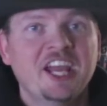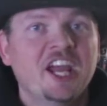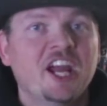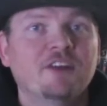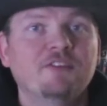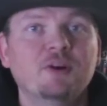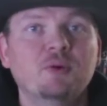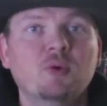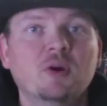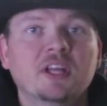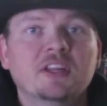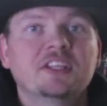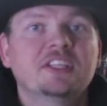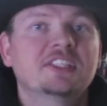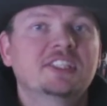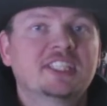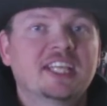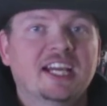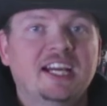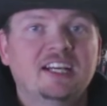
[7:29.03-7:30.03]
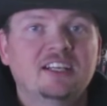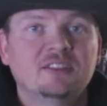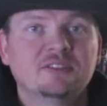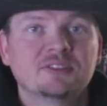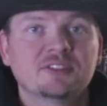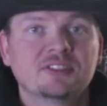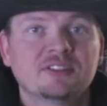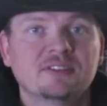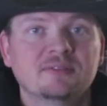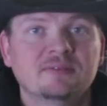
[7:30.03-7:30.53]
Every one of these
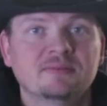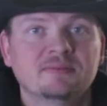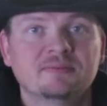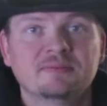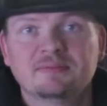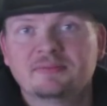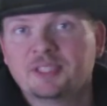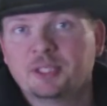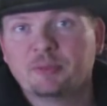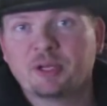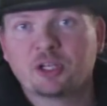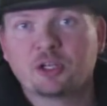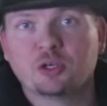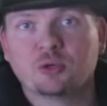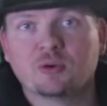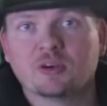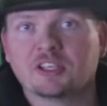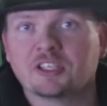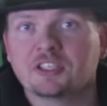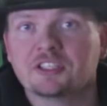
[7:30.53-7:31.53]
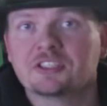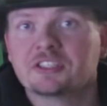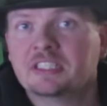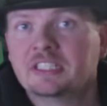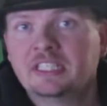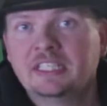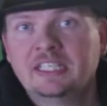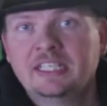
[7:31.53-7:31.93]
cows, they're my coworkers,